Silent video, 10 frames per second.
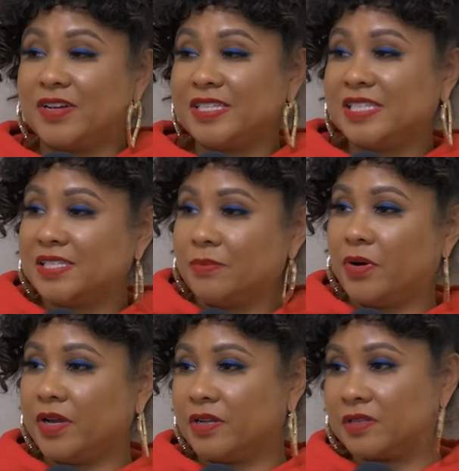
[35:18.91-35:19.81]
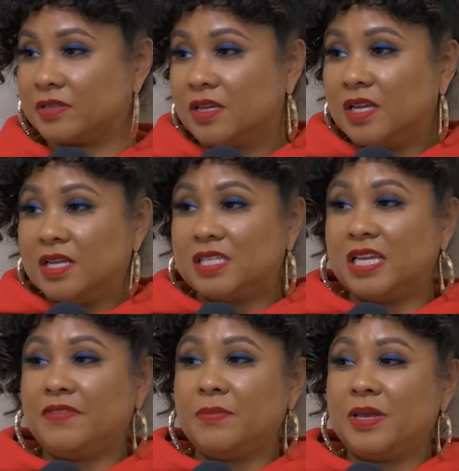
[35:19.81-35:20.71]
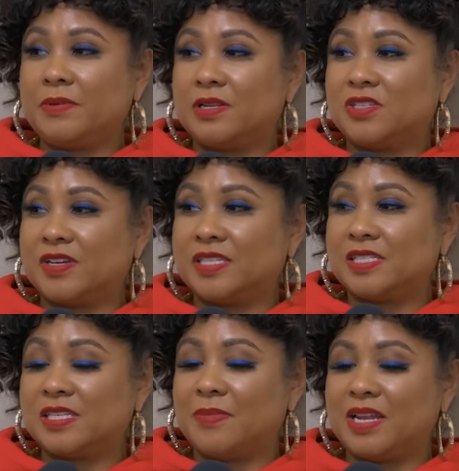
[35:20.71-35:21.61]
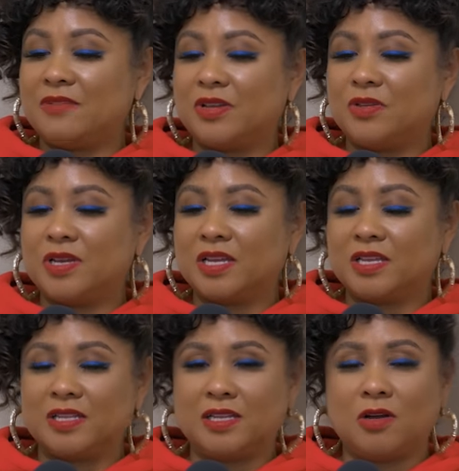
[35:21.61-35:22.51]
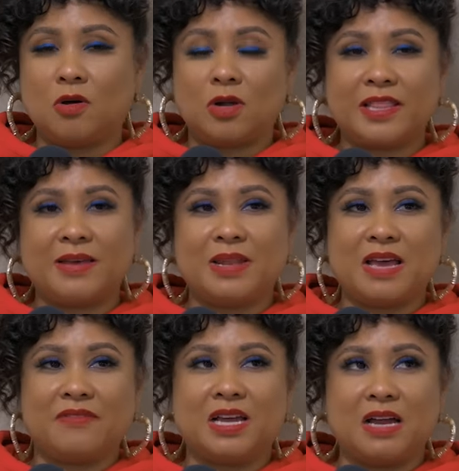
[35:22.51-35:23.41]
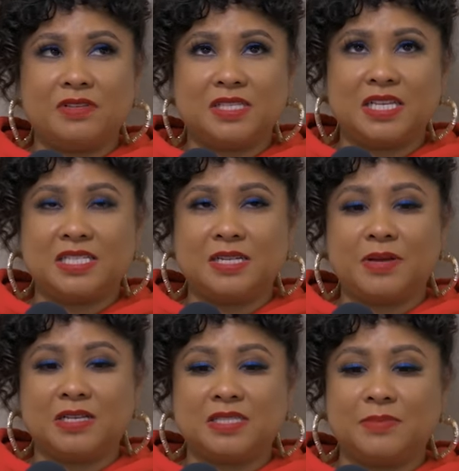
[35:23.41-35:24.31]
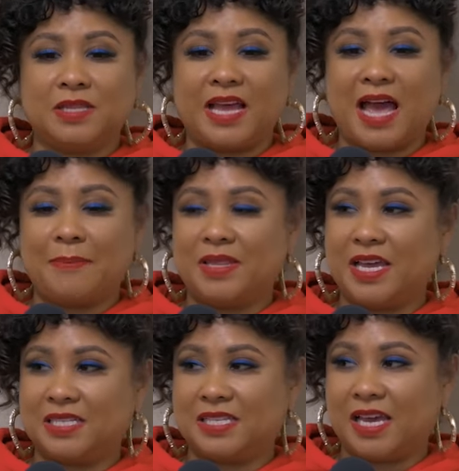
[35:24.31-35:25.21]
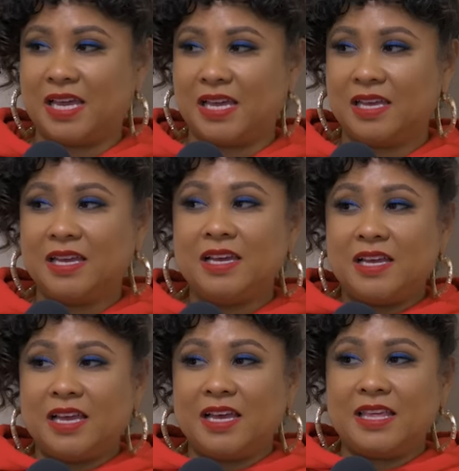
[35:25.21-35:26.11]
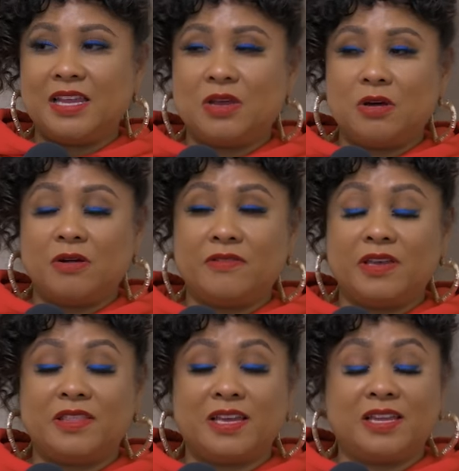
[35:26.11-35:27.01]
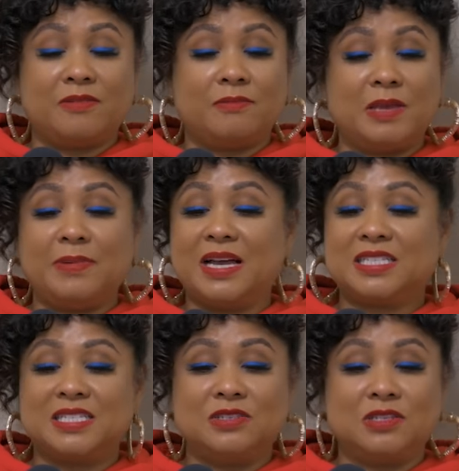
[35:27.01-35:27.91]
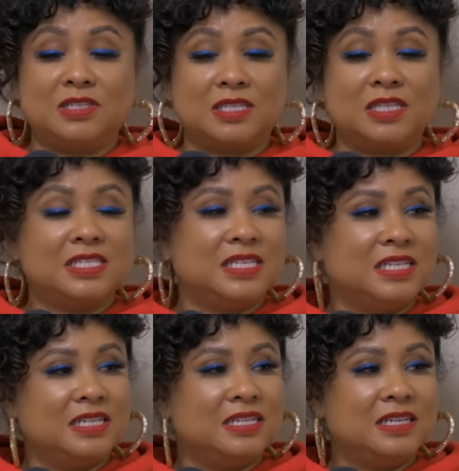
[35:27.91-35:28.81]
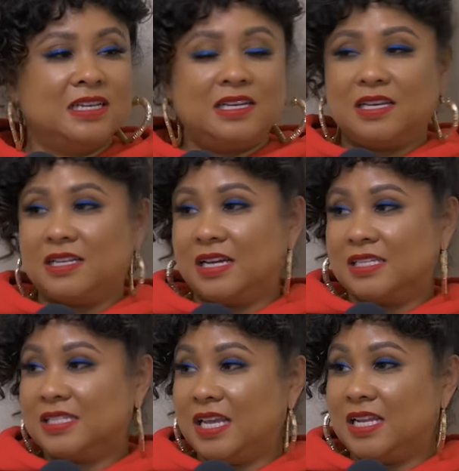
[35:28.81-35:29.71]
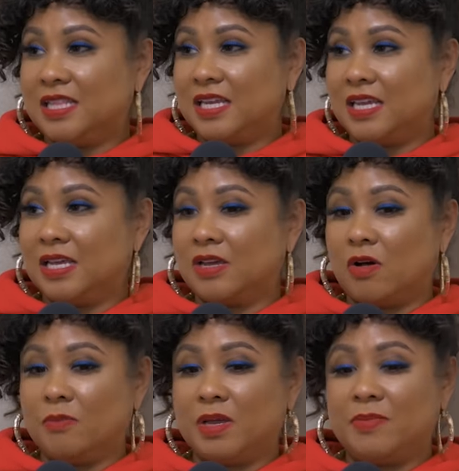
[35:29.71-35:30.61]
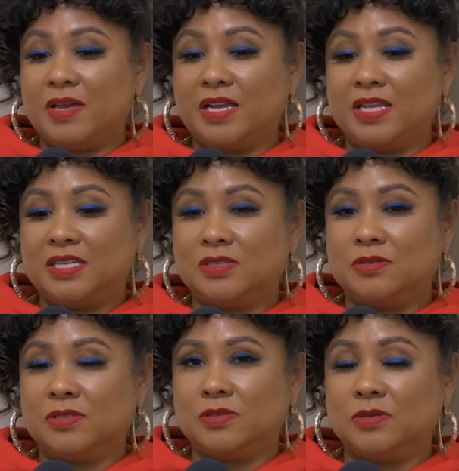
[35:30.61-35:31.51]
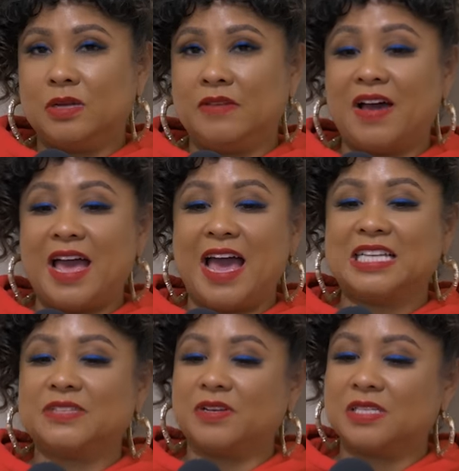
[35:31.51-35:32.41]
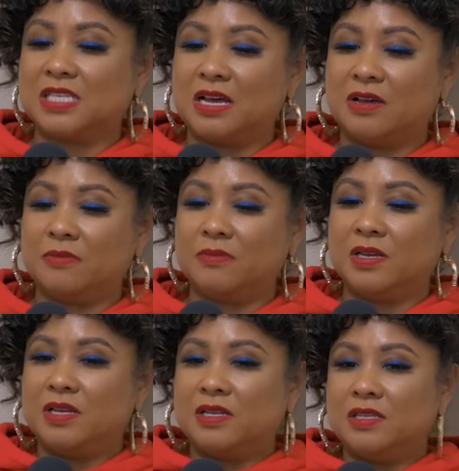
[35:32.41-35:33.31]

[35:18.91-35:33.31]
trust is important. To even be able to trust somebody where you can go to them and have a conversation about something that happened that day. And they know that maybe I just need you to just listen and not say anything. Or maybe I need you to, if I ask for some,